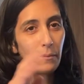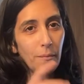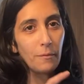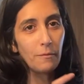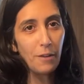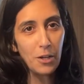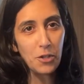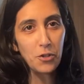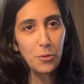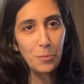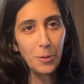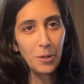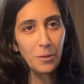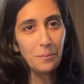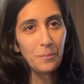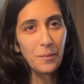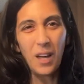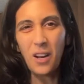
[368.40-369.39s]

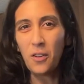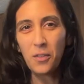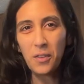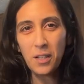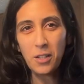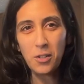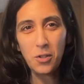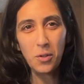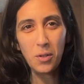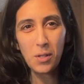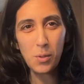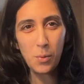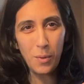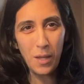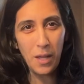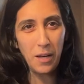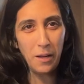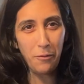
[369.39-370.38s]
Vegetable. I don't think you do this
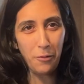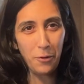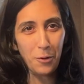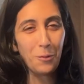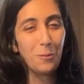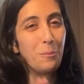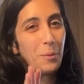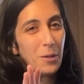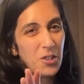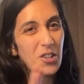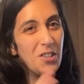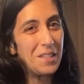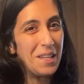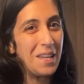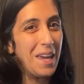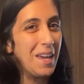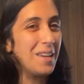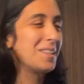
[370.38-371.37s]
with any fruit, but just
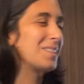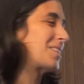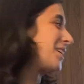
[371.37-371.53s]
in case.